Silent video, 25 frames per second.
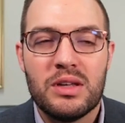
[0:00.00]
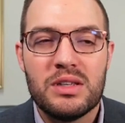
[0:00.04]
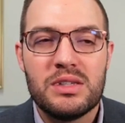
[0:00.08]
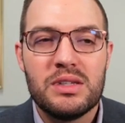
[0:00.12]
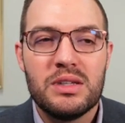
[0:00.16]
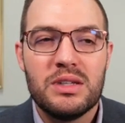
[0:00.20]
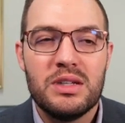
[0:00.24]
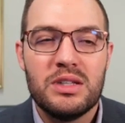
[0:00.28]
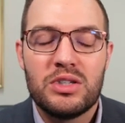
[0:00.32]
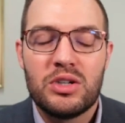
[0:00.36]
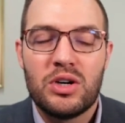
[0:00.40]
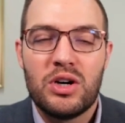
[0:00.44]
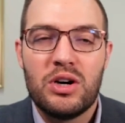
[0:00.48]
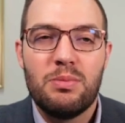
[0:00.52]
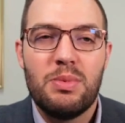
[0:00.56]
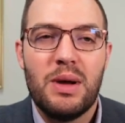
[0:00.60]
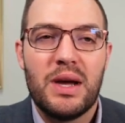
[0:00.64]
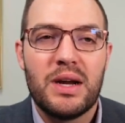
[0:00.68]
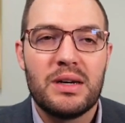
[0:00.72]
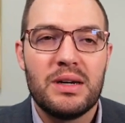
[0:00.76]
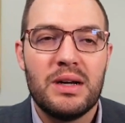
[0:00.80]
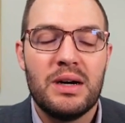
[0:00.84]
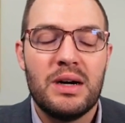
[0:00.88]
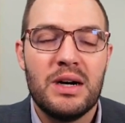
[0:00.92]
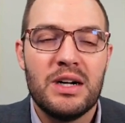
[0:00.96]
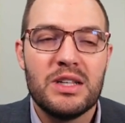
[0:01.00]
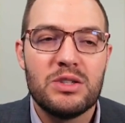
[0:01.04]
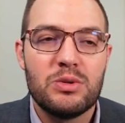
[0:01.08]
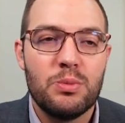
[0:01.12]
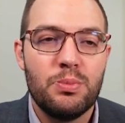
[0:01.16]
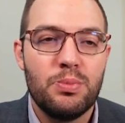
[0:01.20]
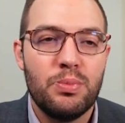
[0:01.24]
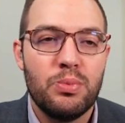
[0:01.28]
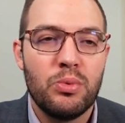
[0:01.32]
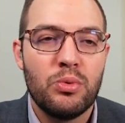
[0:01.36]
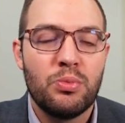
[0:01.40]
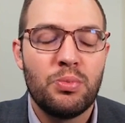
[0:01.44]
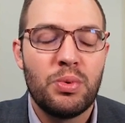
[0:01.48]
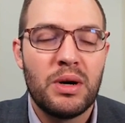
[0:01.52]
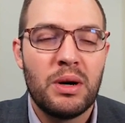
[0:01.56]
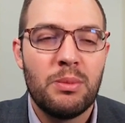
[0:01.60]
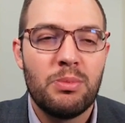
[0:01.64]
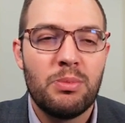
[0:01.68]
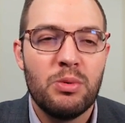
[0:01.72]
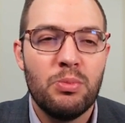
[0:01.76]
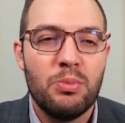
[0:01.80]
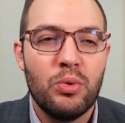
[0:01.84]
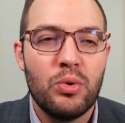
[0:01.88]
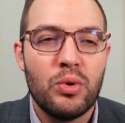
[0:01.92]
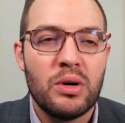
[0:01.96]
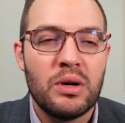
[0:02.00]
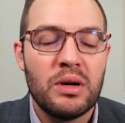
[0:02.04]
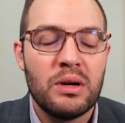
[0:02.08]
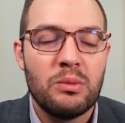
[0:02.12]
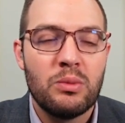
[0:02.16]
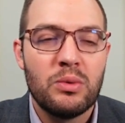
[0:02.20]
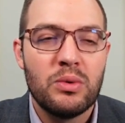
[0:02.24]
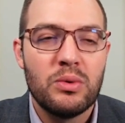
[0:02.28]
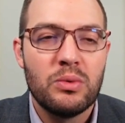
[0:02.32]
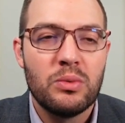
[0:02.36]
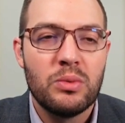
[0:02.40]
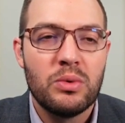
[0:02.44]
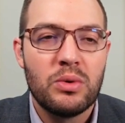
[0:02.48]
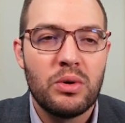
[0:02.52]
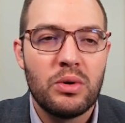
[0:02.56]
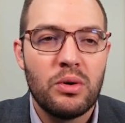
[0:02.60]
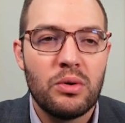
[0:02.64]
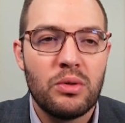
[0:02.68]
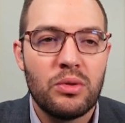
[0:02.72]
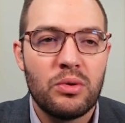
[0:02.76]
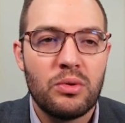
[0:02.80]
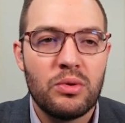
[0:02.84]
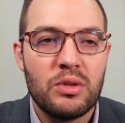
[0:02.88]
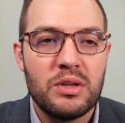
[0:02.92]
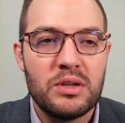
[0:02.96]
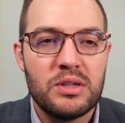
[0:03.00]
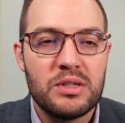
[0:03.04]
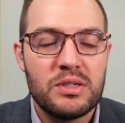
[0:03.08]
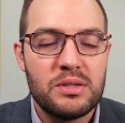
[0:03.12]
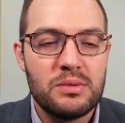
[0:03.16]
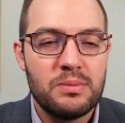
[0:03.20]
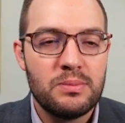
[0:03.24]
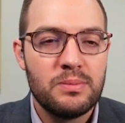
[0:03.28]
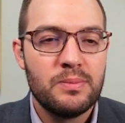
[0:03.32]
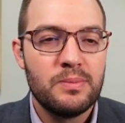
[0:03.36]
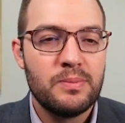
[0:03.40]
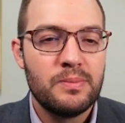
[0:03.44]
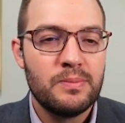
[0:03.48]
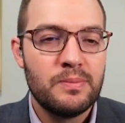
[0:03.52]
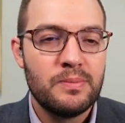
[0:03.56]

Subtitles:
let's turn it back to Hans. We'll bring up the board and we'll go through this.